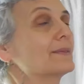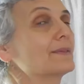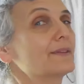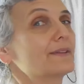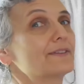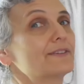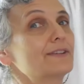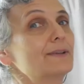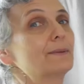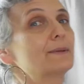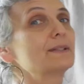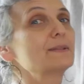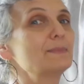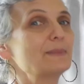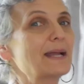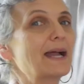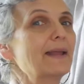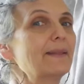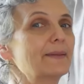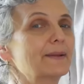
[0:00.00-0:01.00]
let's see what's
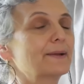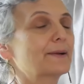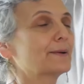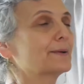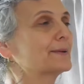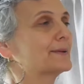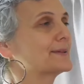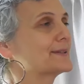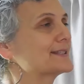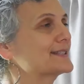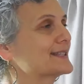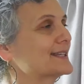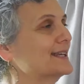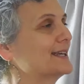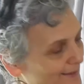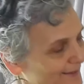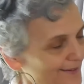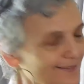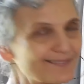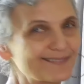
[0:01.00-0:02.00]
behind the curtains.
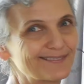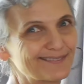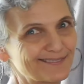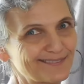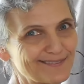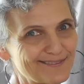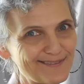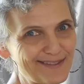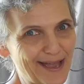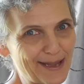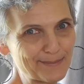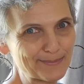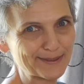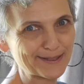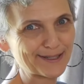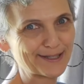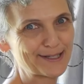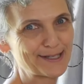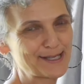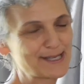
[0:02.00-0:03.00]

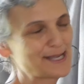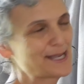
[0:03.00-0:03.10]
Fabric.